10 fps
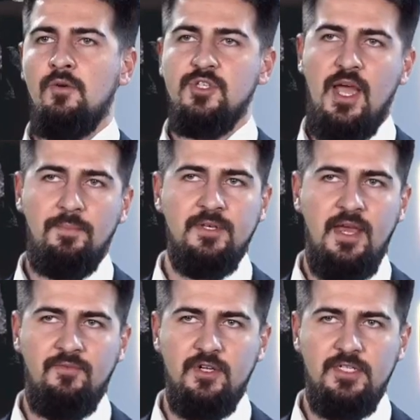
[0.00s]
which happen
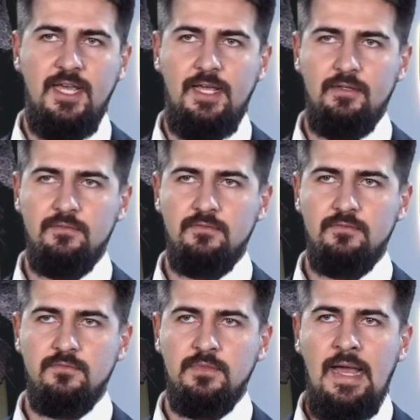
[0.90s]
every day.
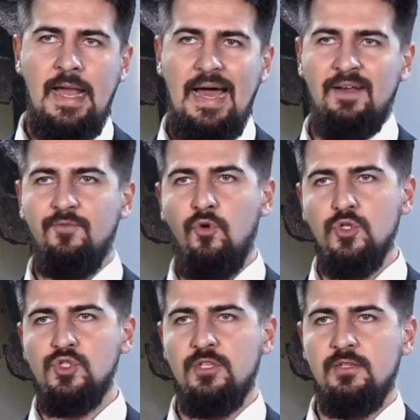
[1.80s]

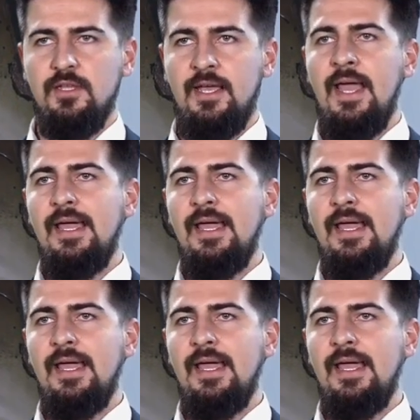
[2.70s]
Unfortunately,